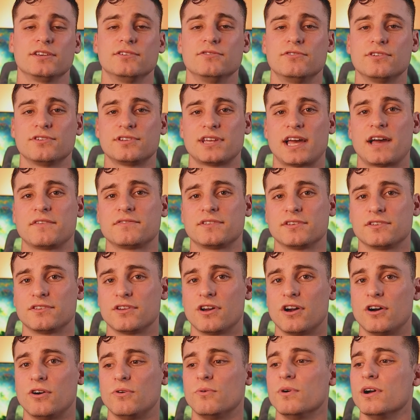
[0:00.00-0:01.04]
You just have to
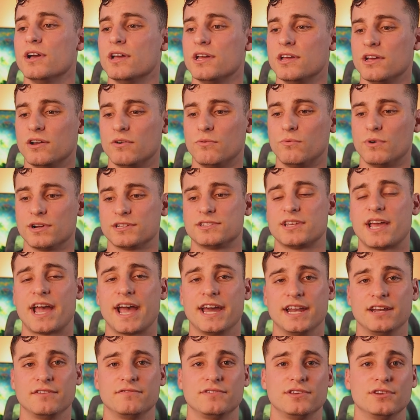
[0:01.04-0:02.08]
know what's
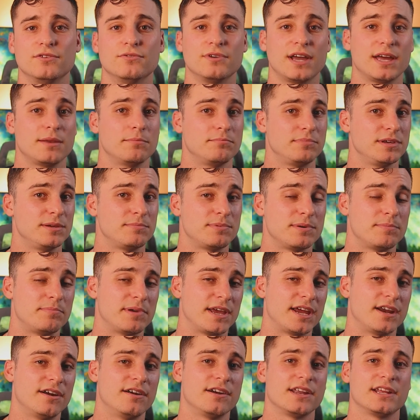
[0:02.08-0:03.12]
ahead of you and be
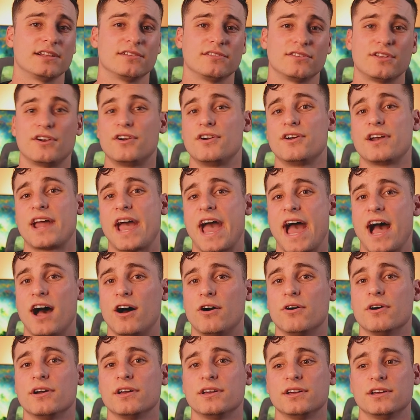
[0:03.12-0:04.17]
prepared and learn
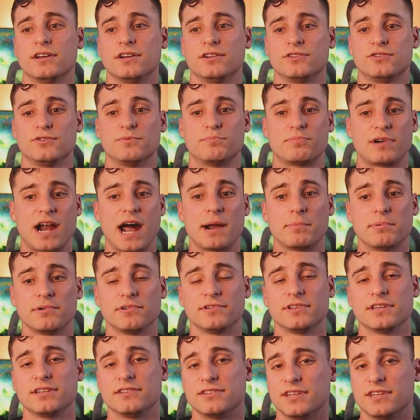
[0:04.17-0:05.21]
how to properly